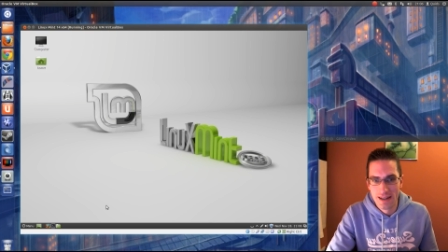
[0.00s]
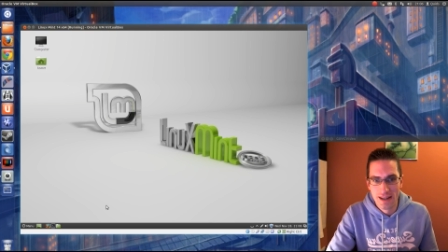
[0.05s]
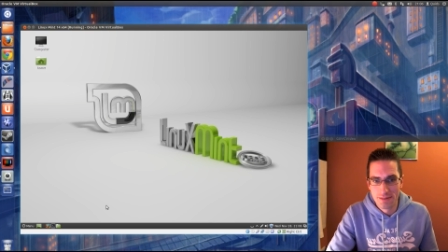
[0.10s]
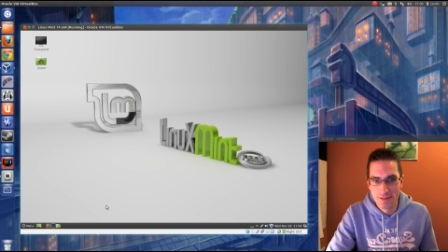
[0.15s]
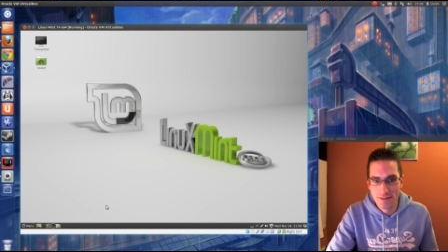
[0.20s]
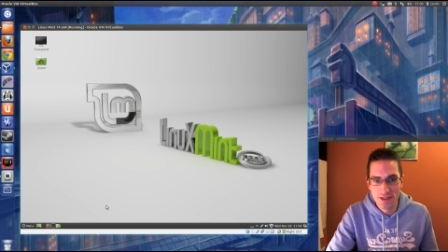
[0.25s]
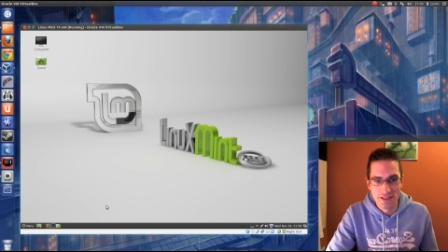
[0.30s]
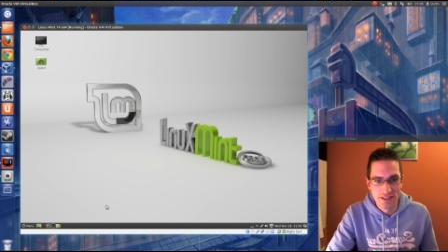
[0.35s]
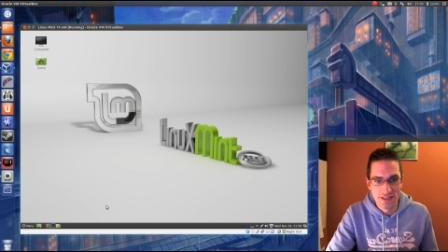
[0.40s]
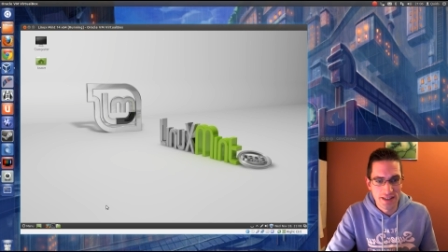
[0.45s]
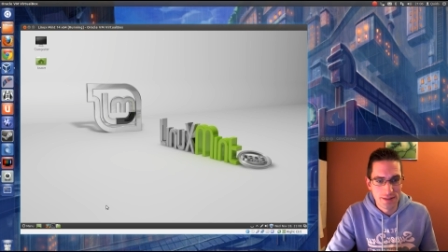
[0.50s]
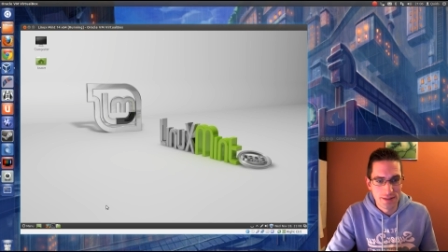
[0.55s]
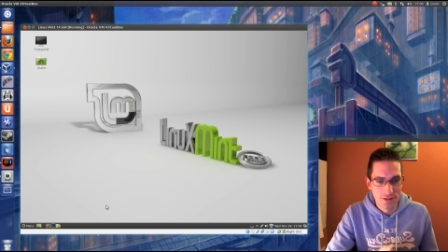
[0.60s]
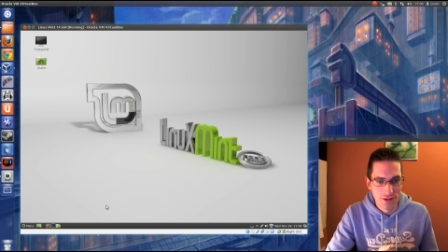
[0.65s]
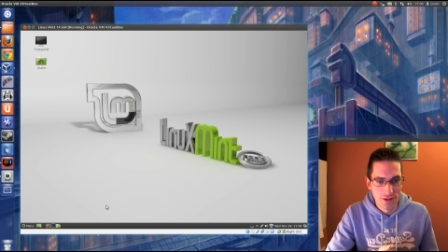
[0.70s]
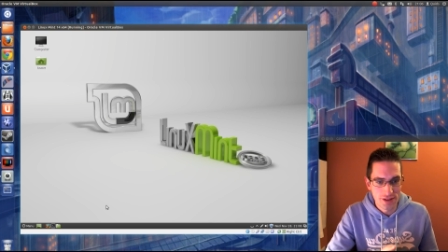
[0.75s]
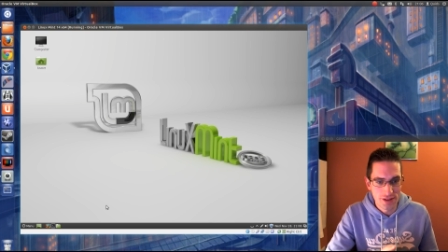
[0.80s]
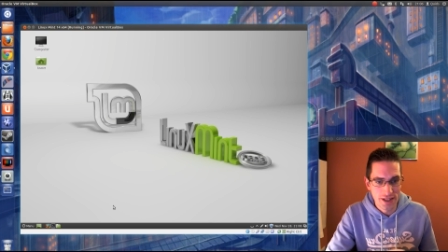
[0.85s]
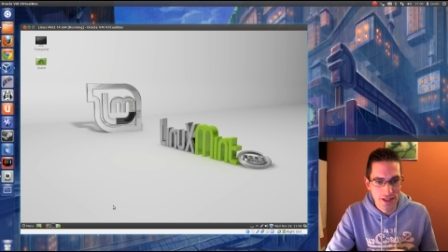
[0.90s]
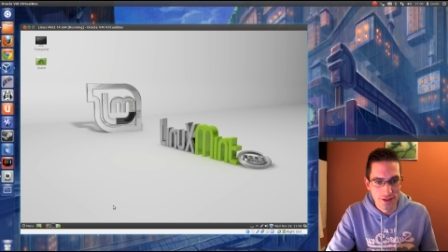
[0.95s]
I'm using the same
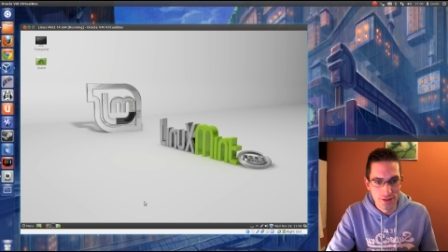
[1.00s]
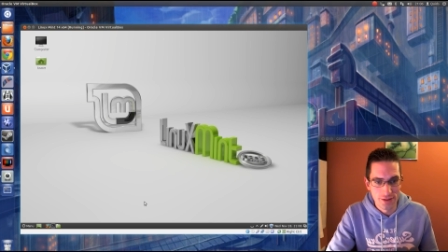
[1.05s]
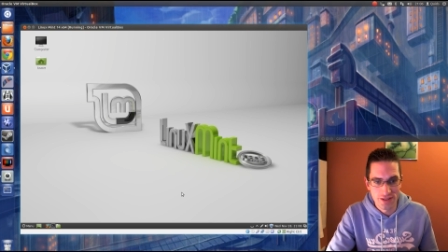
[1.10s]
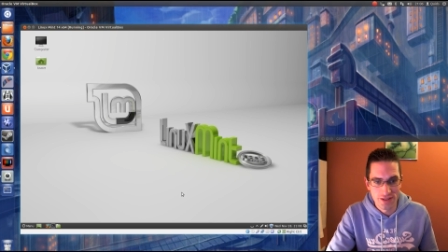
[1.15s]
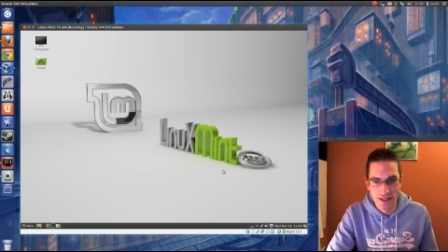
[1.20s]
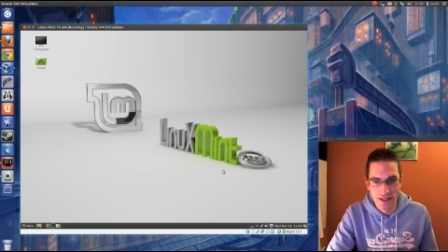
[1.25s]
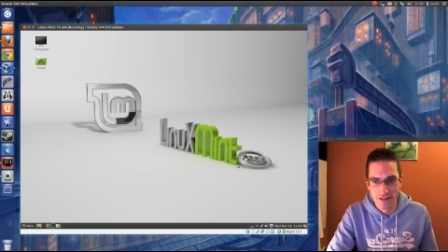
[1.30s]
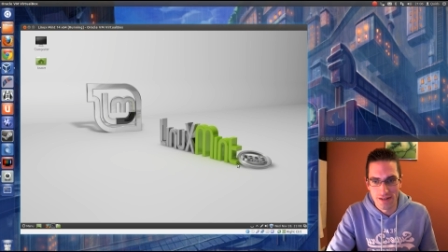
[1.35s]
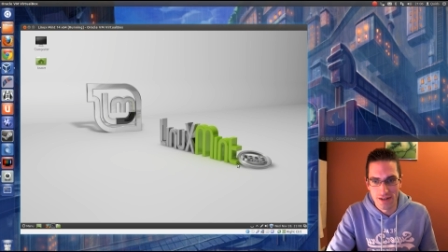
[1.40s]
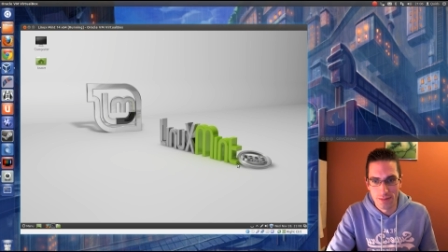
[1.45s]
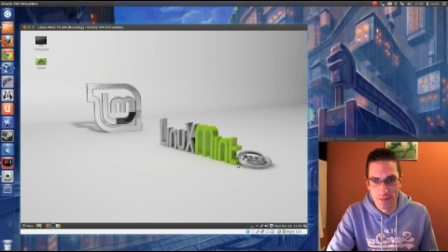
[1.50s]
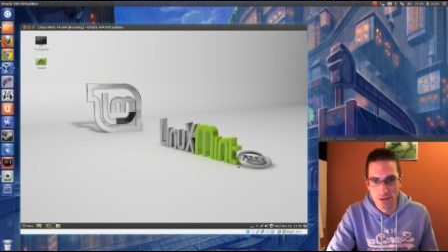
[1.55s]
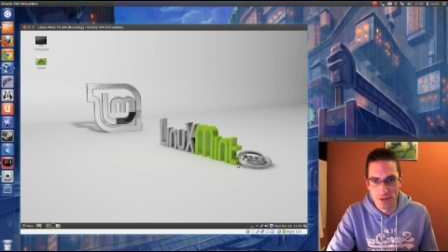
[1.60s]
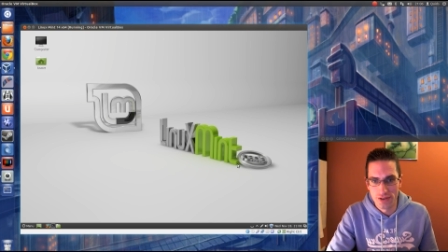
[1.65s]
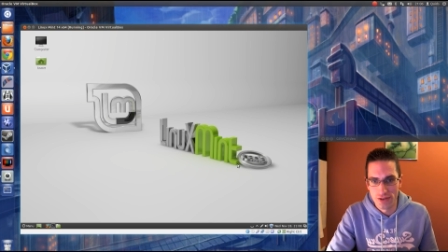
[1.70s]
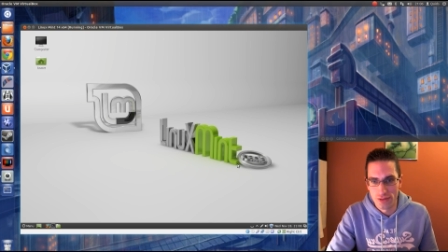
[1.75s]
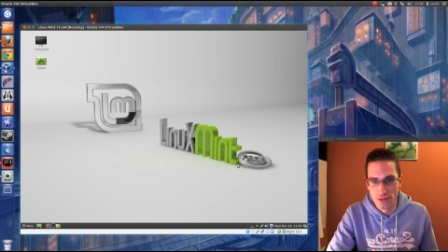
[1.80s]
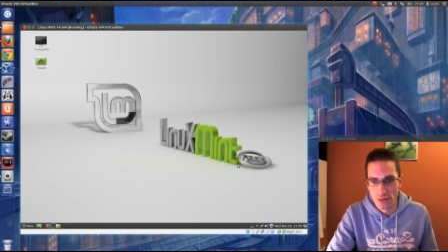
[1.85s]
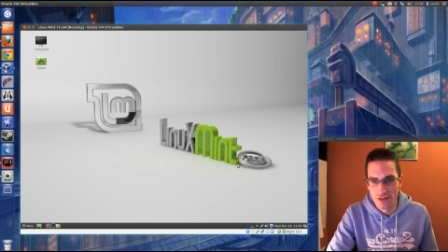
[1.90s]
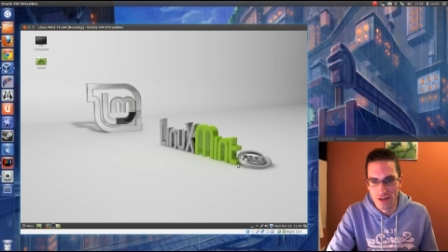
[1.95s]
sort of kernels here in
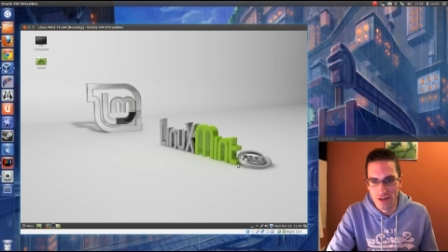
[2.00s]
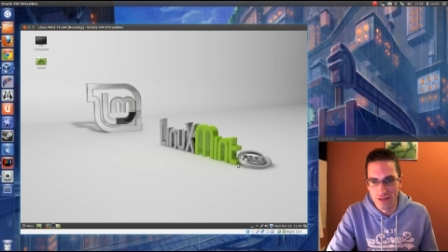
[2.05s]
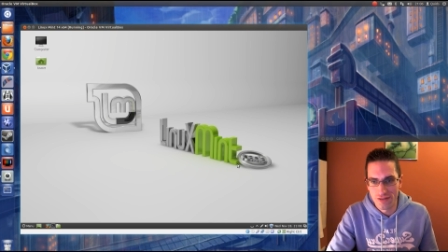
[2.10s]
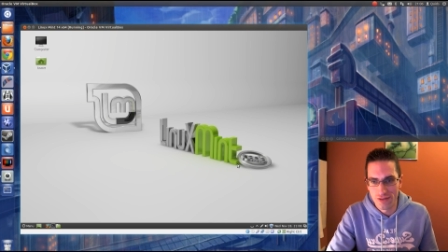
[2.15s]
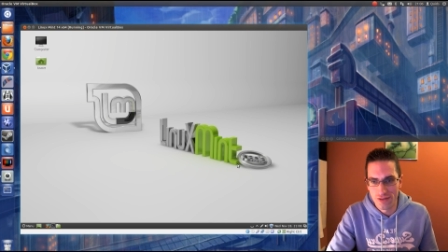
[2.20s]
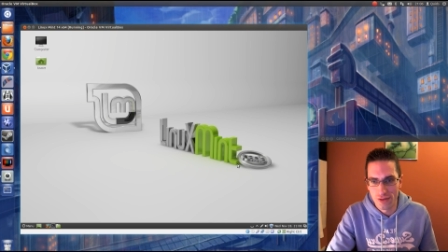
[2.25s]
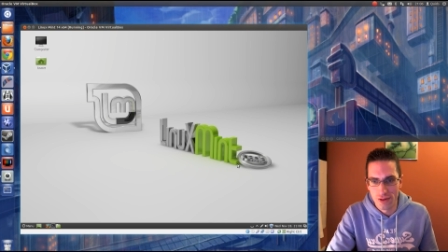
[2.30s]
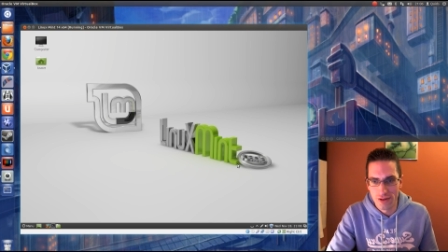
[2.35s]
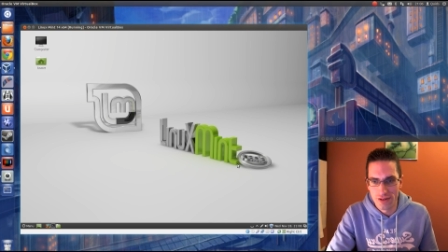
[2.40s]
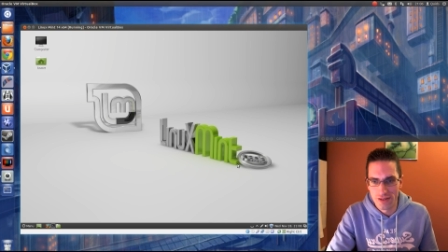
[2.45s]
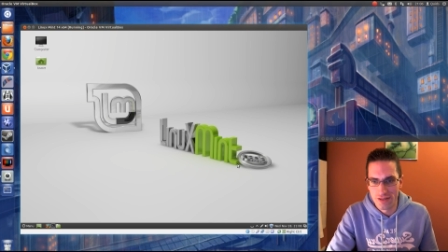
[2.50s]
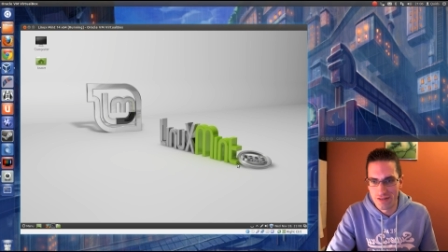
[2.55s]
Ubuntu twelve oh four,